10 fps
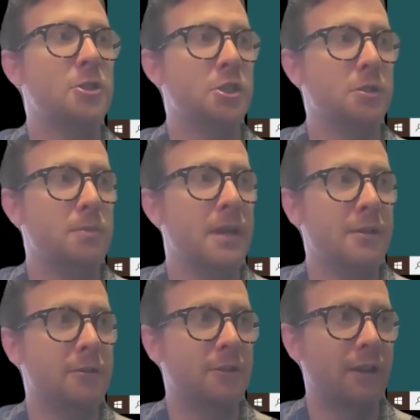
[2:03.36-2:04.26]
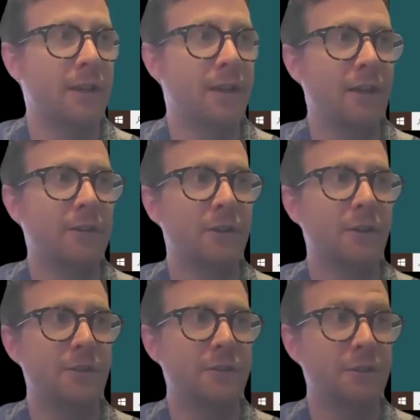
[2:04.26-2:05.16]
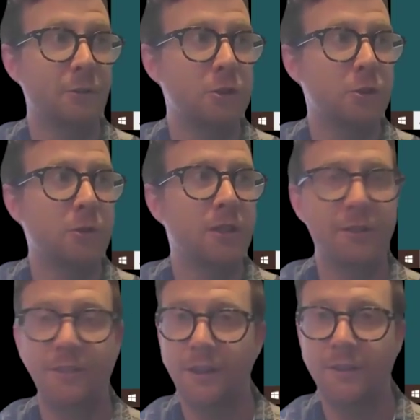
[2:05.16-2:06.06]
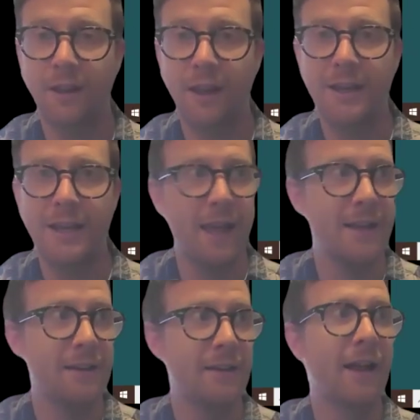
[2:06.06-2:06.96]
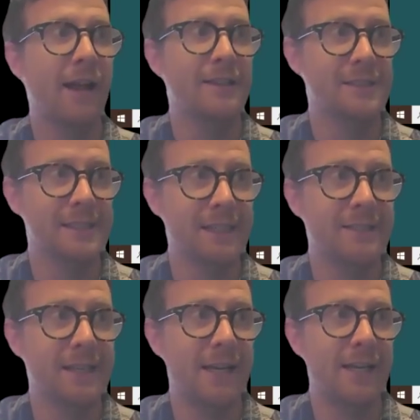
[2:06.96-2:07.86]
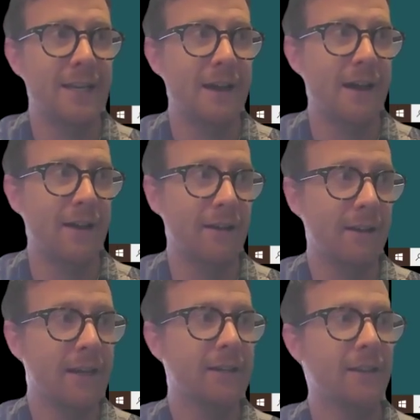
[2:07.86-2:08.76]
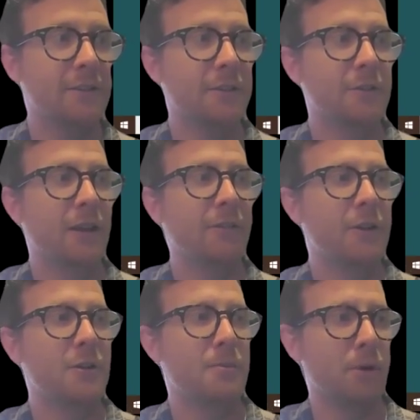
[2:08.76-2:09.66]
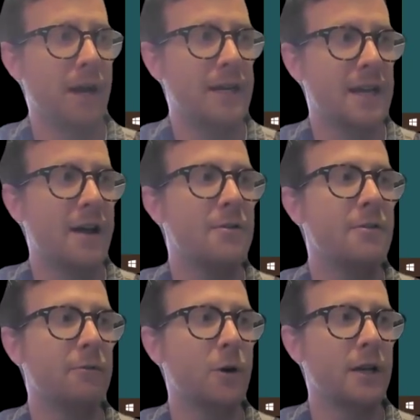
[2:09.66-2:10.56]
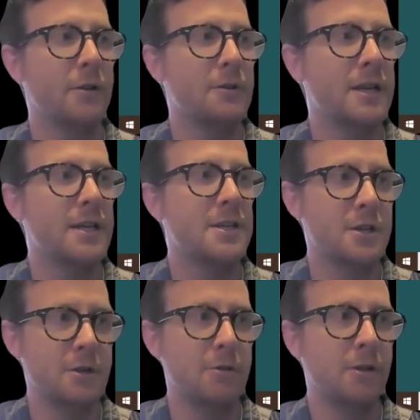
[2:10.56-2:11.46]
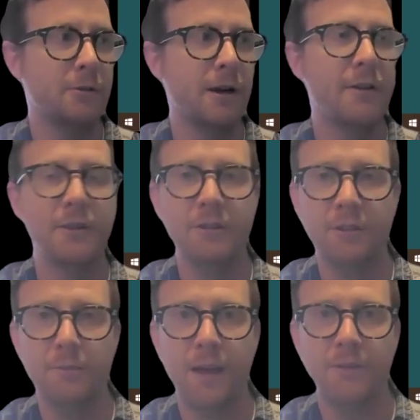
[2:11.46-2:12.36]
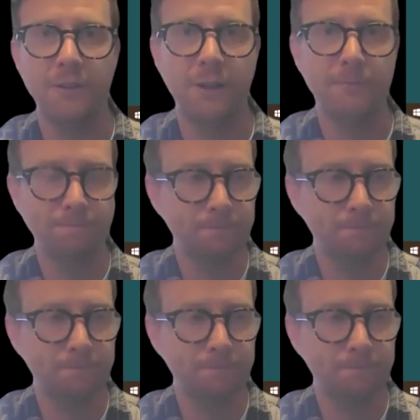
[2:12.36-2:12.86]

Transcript: should be using is called Social Work 688 and 689. This will give you the breakdown of what you need to do throughout the semester